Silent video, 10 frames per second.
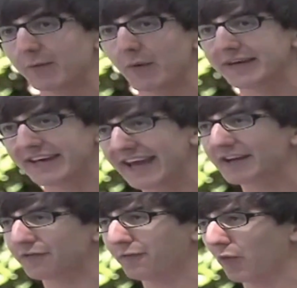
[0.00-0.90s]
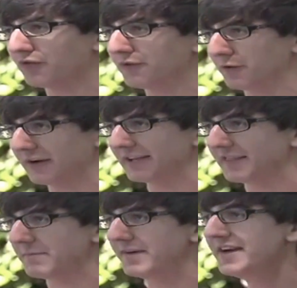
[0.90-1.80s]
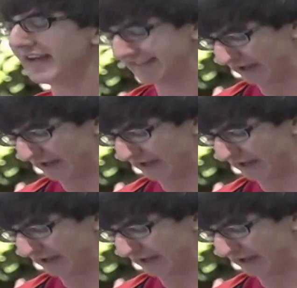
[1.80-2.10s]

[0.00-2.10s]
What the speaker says: why we can't afford to forget them in the